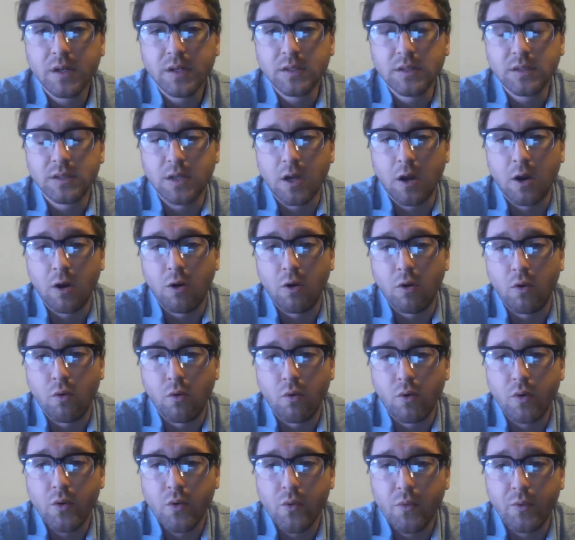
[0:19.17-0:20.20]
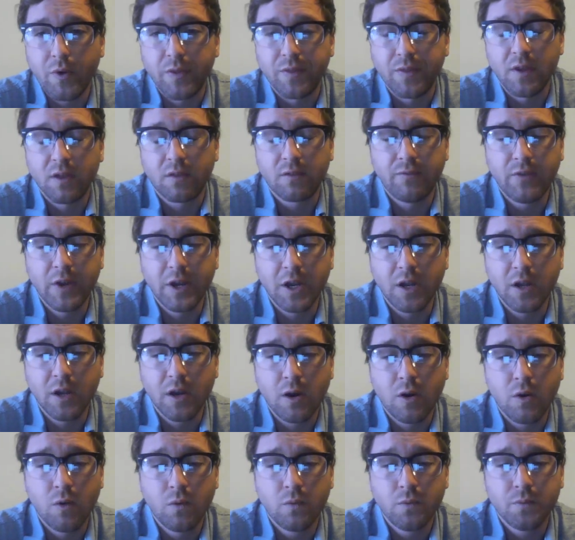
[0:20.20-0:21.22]
So, with this
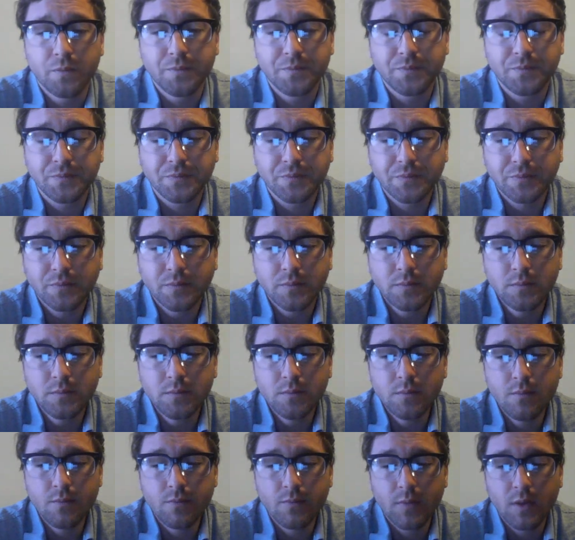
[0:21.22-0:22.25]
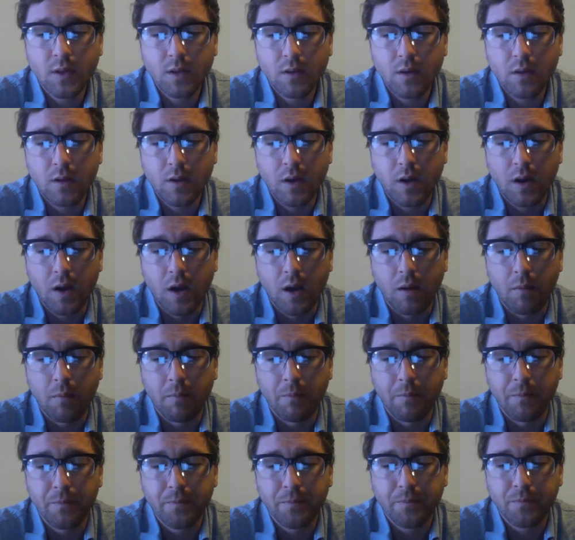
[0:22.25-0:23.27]
video,
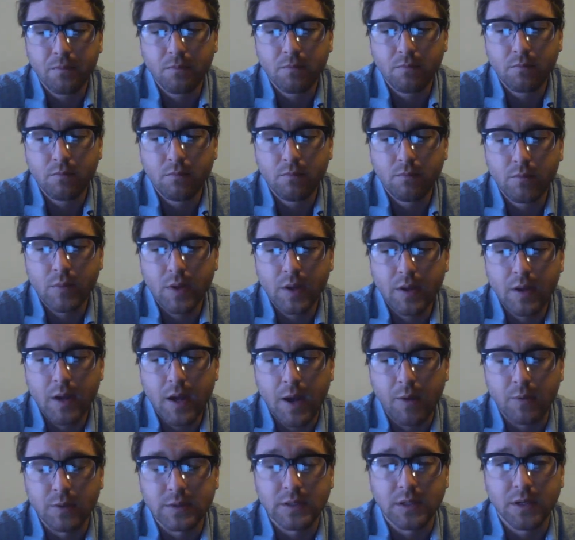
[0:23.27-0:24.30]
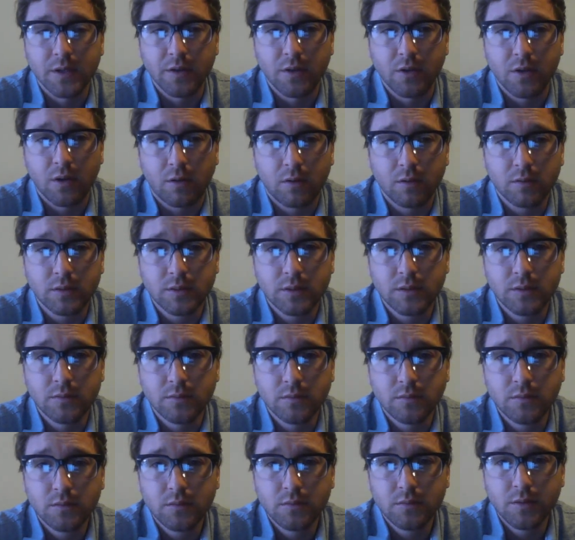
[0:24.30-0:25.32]
um, I was an adult,
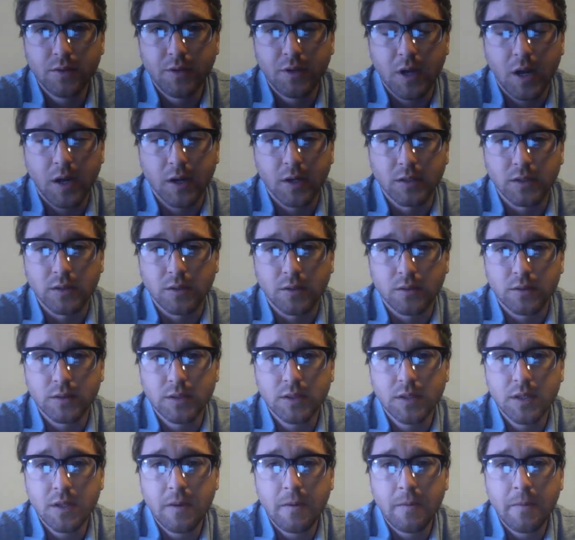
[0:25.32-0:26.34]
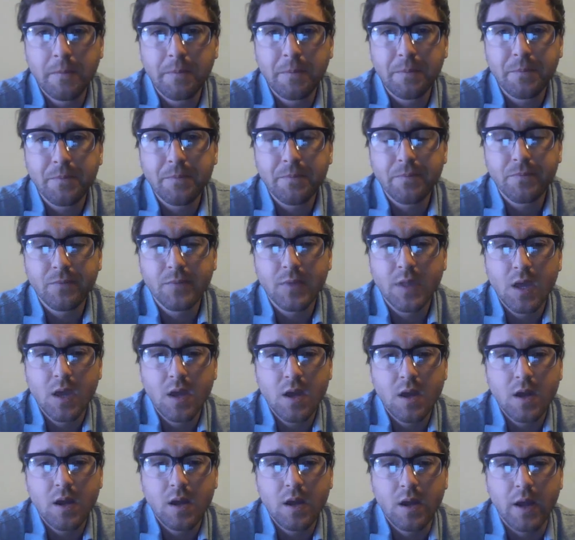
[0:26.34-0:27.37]
a young adult,
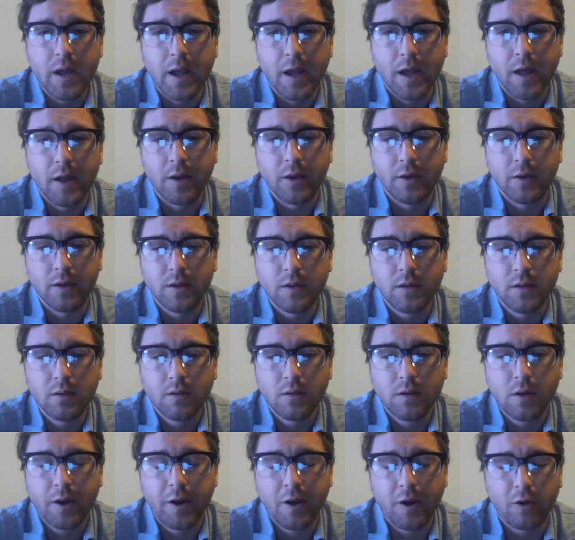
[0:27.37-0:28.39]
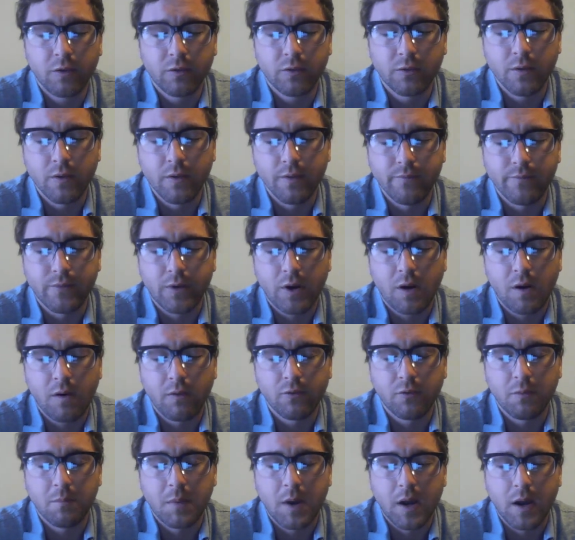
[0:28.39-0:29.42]
and it also
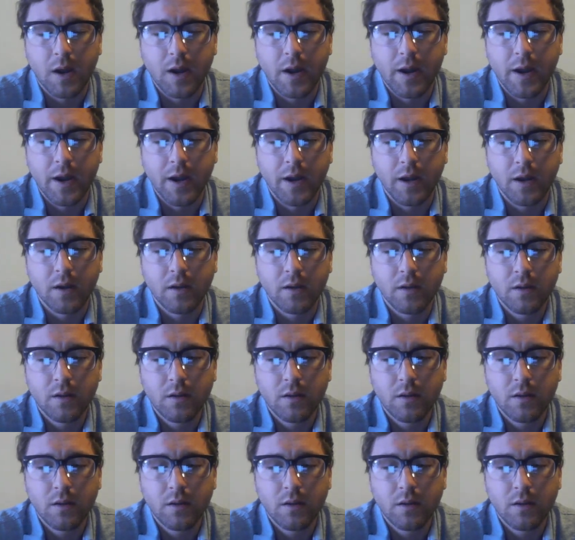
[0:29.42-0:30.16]
involved my